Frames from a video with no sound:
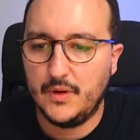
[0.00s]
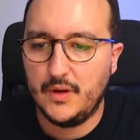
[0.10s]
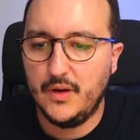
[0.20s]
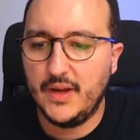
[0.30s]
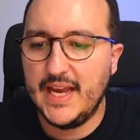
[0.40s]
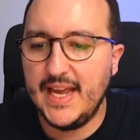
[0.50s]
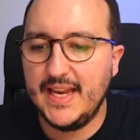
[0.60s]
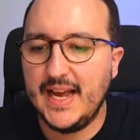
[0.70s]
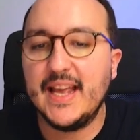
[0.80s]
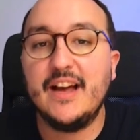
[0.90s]

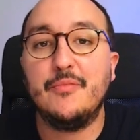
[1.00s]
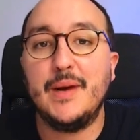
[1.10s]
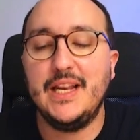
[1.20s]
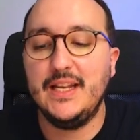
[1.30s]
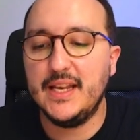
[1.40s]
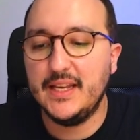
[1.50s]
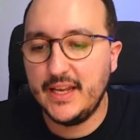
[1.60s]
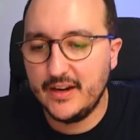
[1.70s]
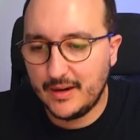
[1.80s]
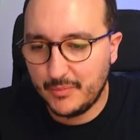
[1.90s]
Again, I have my link in
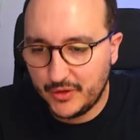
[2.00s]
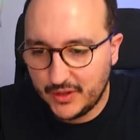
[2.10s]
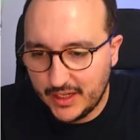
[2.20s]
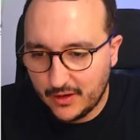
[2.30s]
here. I'm going to click on